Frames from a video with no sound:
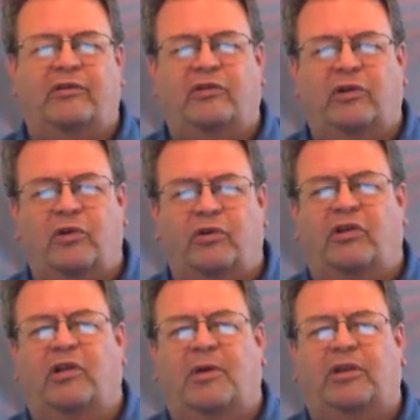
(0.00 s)
So using
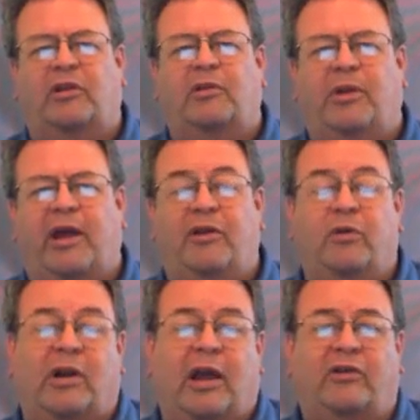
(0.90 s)
the monthly plan, you
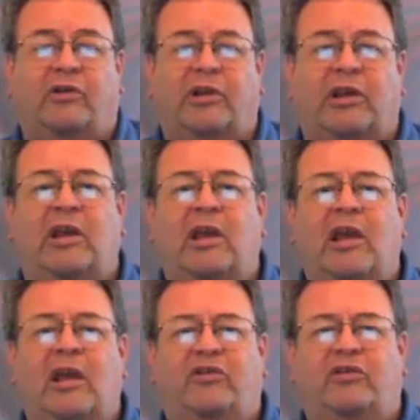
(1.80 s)
can actually
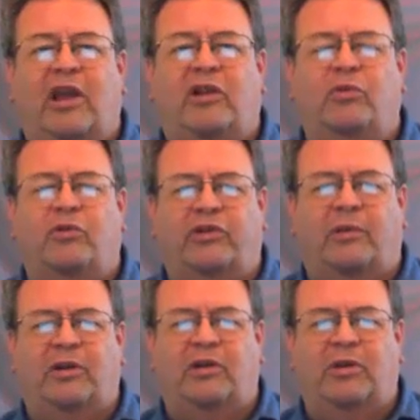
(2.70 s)
schedule
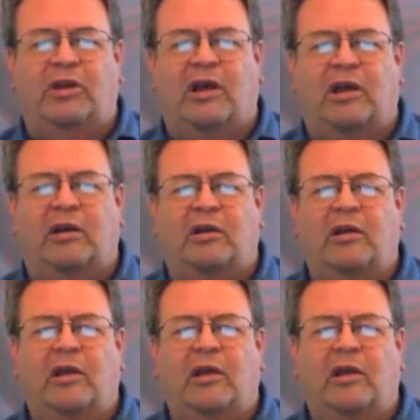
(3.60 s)
something to be done